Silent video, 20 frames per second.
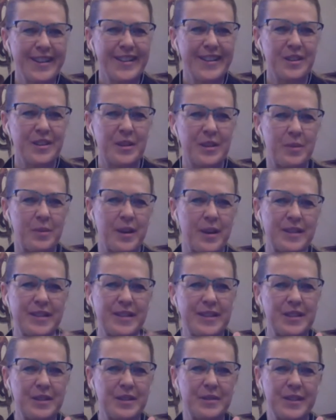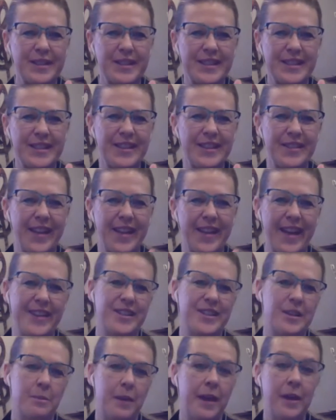So the prices you will see, you'll actually
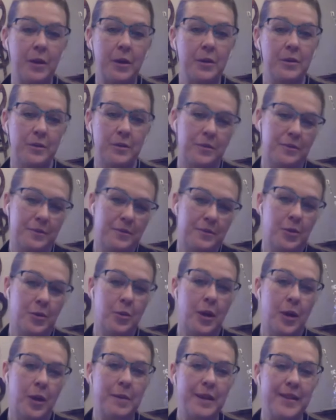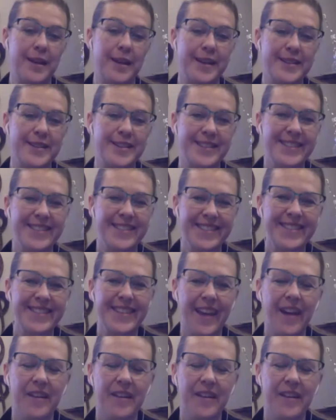pay quite a bit less. Yeah.